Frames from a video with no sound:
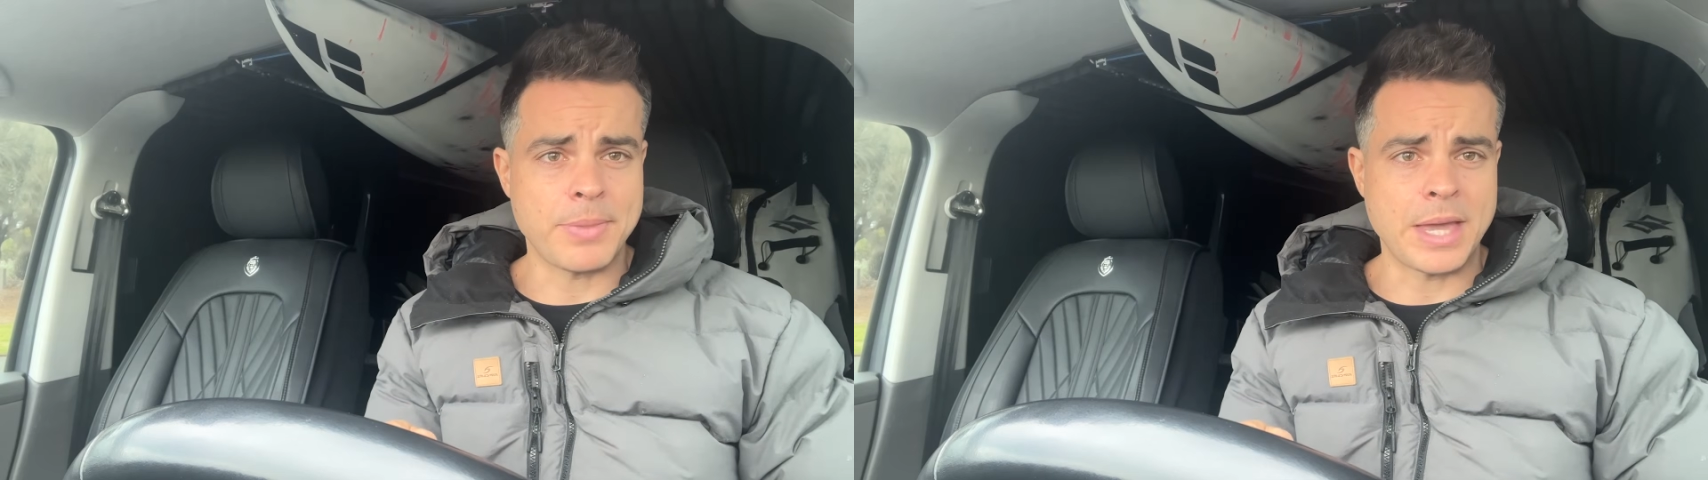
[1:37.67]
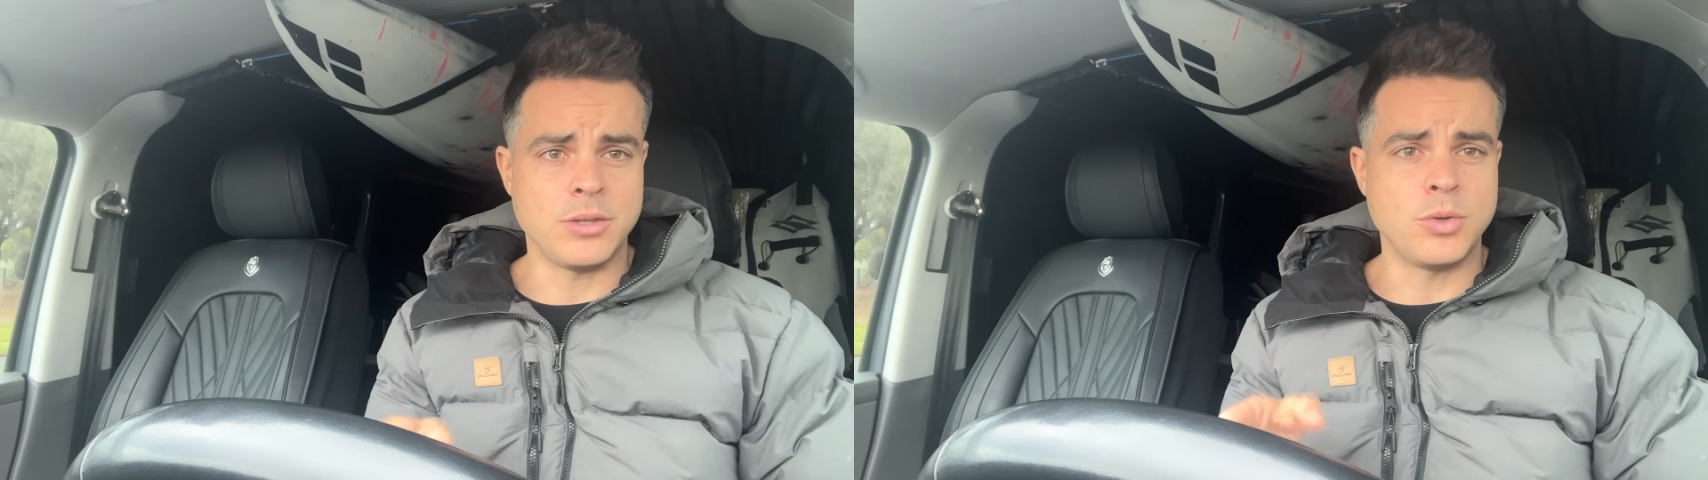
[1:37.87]

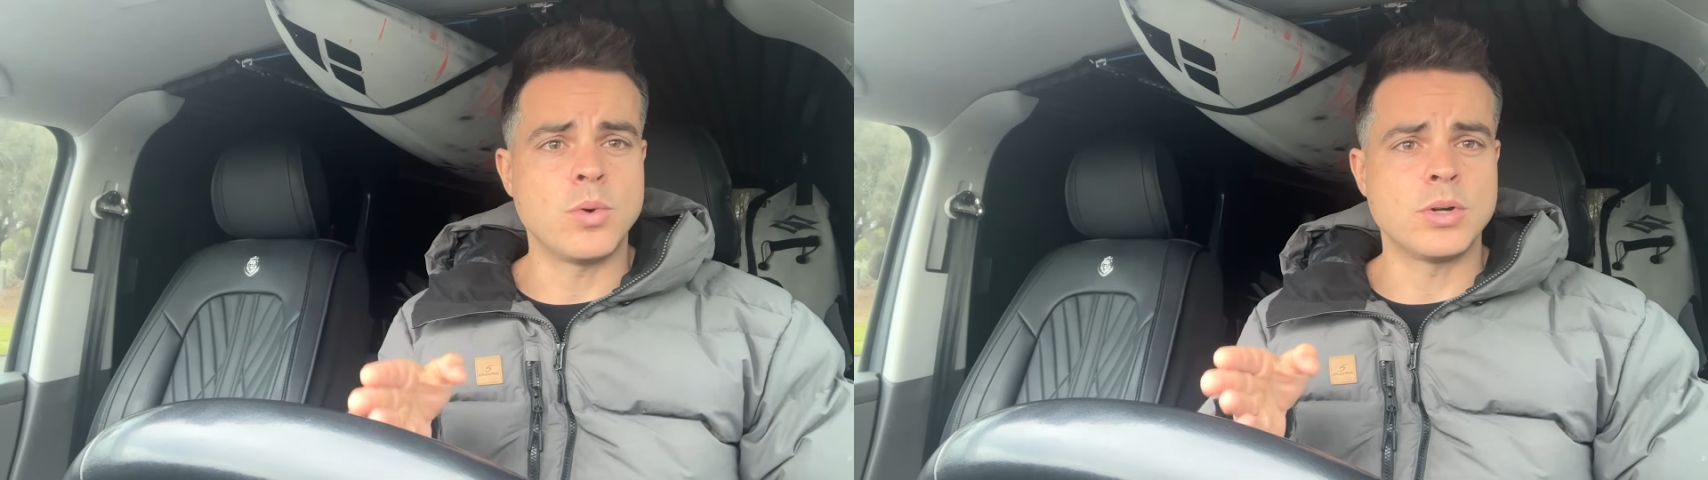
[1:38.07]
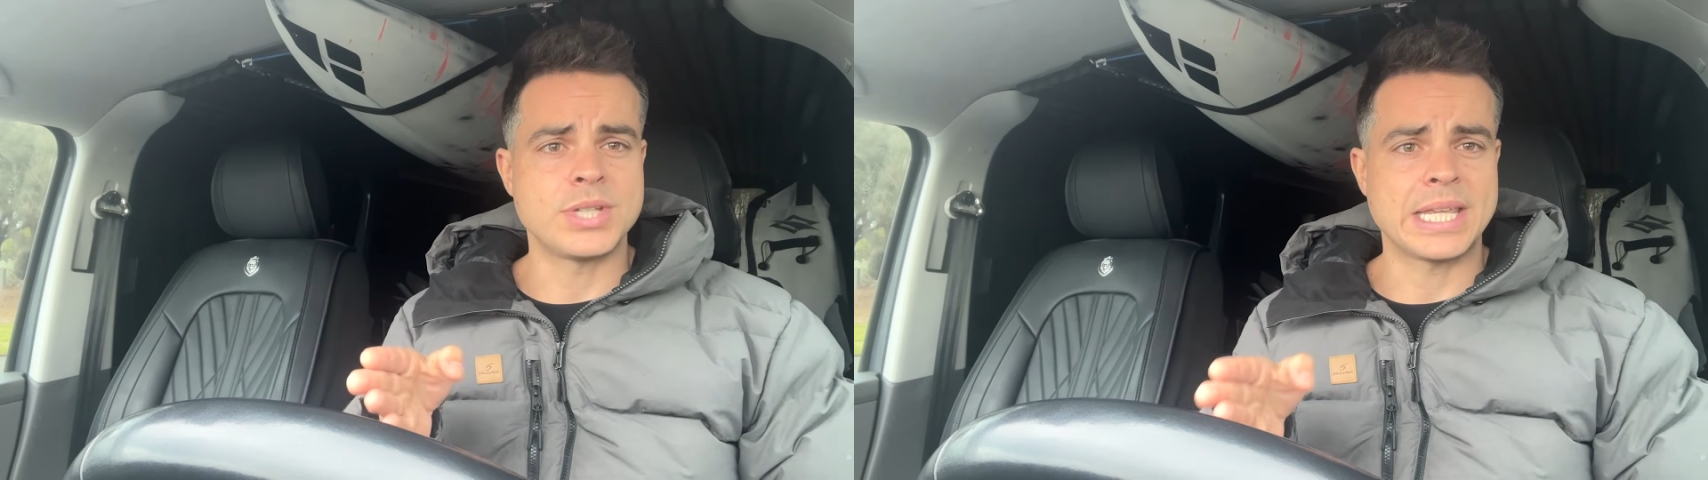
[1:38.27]
that you
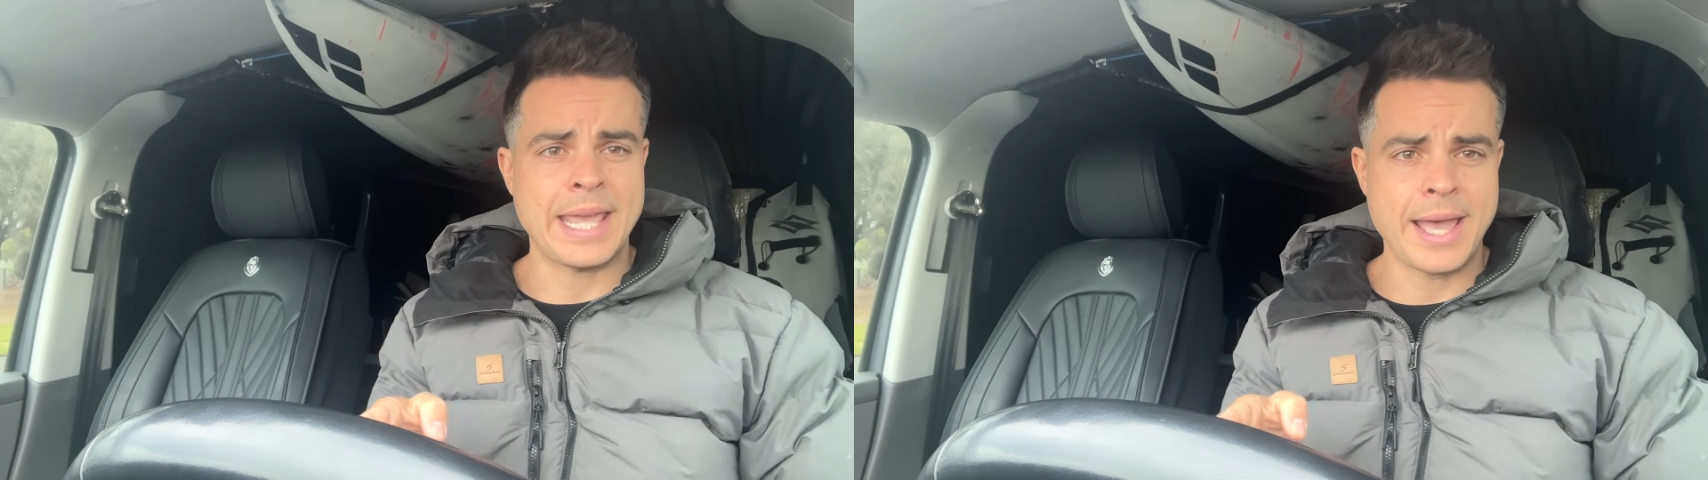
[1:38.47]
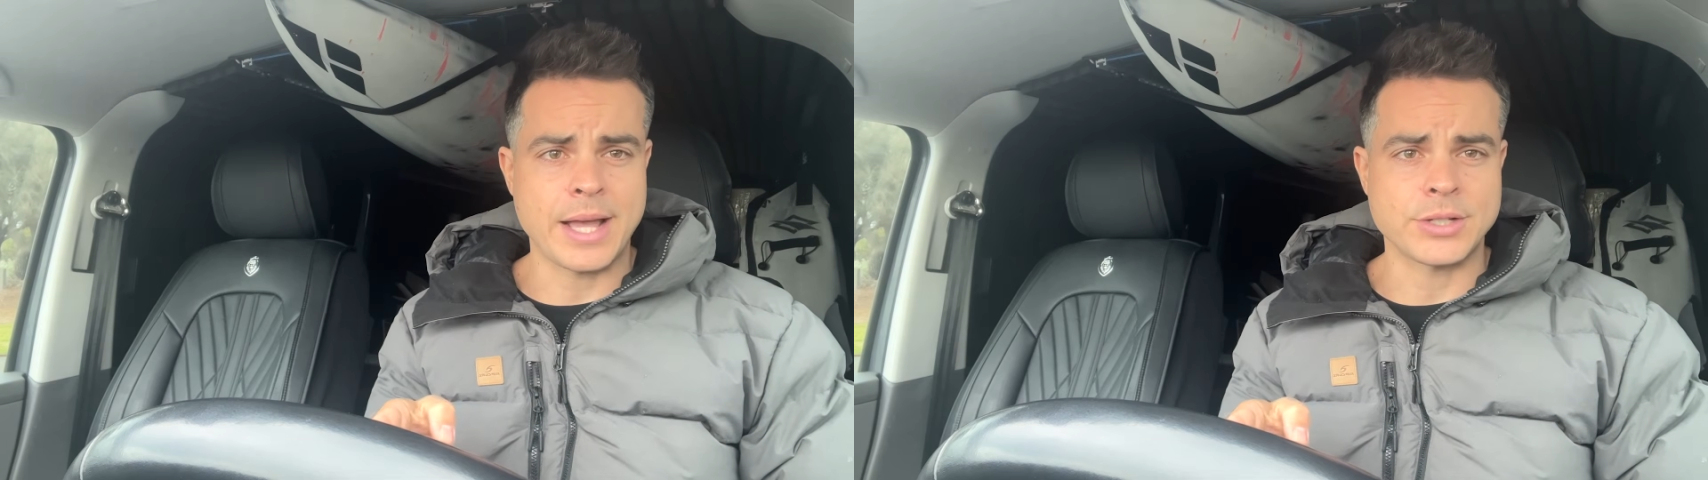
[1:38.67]
want to
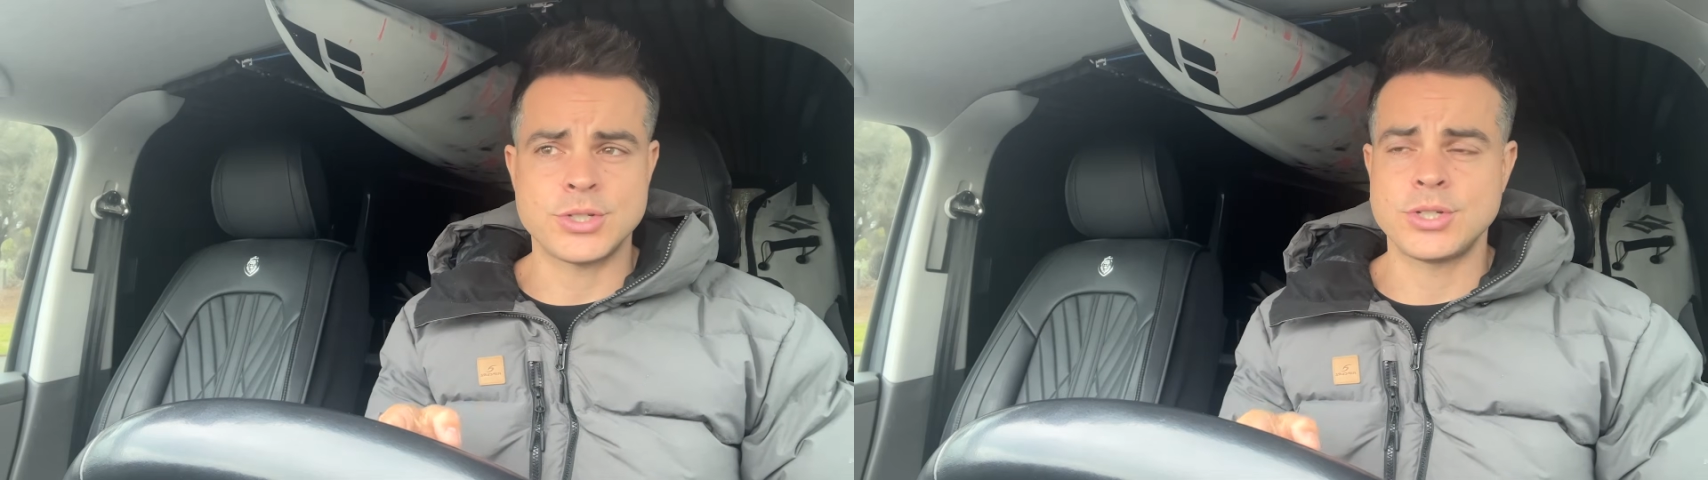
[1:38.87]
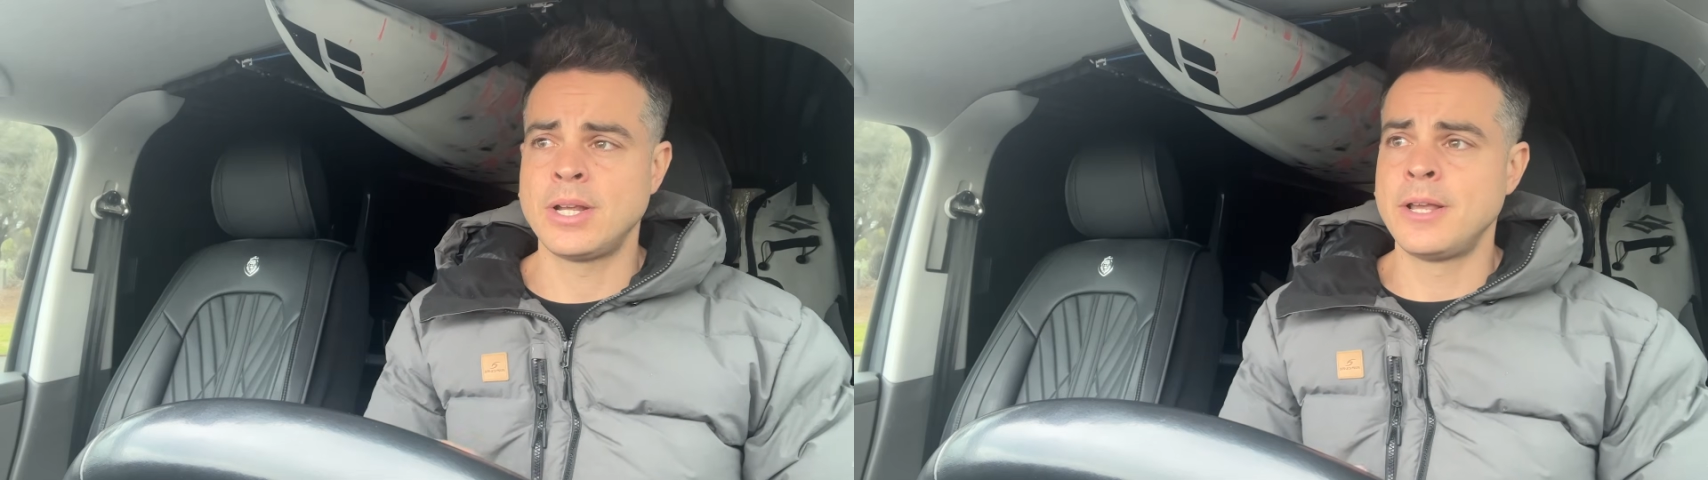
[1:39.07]
catch.